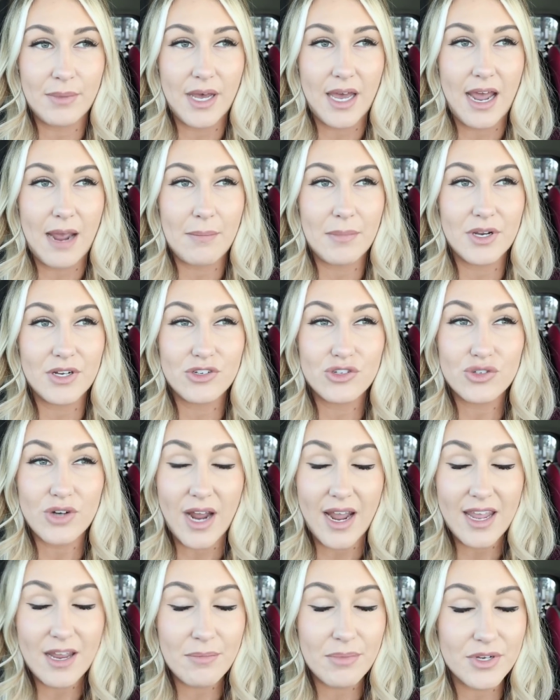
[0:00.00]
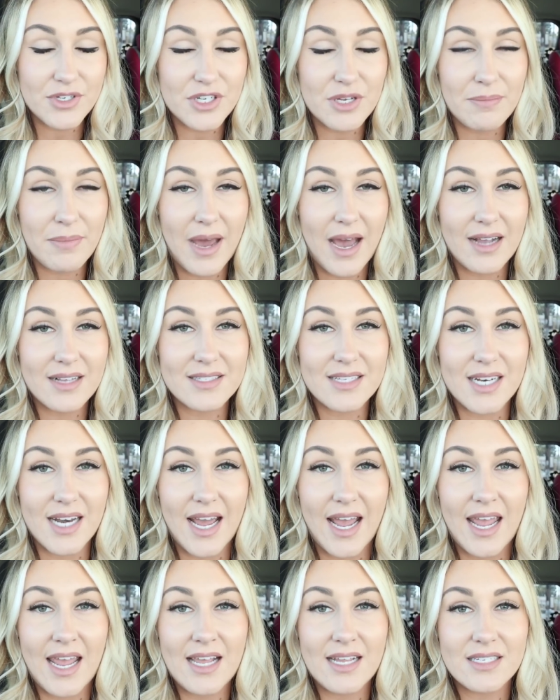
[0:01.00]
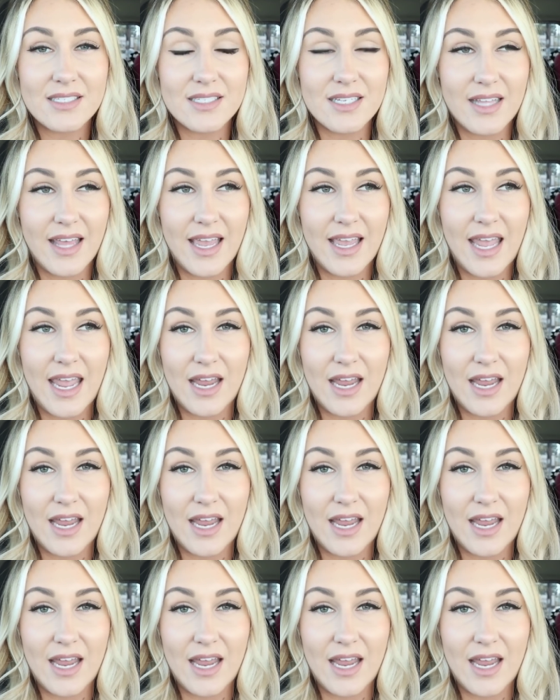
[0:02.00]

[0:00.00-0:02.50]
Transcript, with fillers: but I'm gonna try and push it back tonight to like